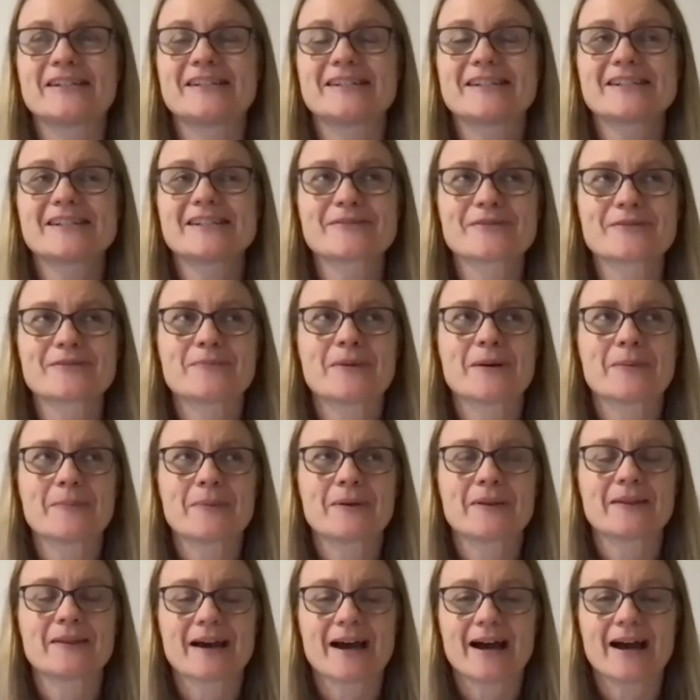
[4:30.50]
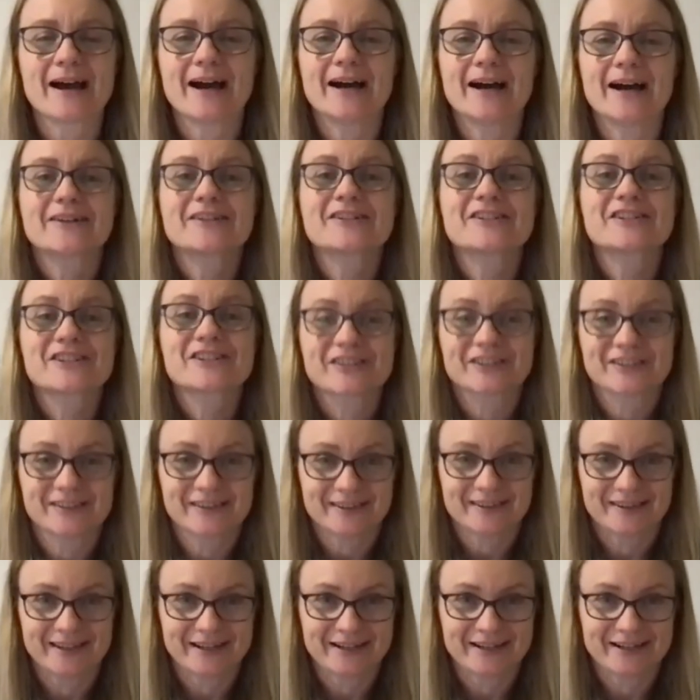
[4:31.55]
just remember the
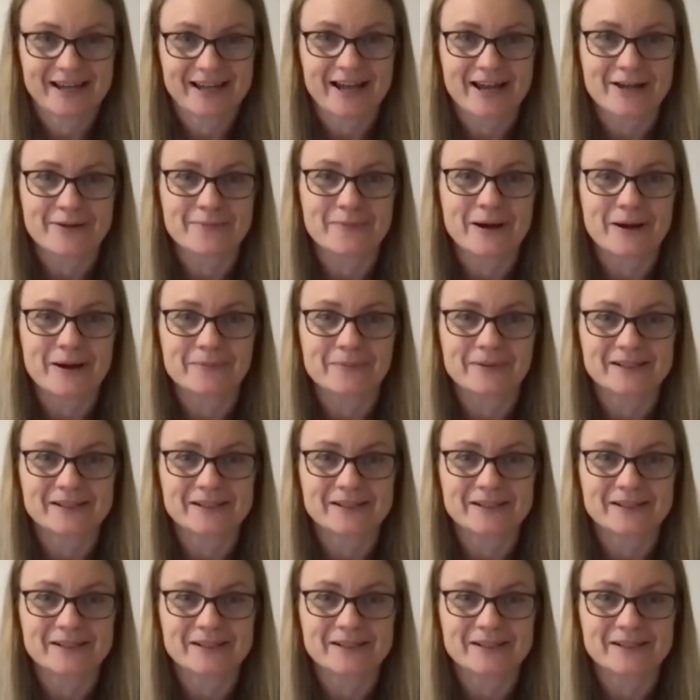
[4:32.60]
unction that came up.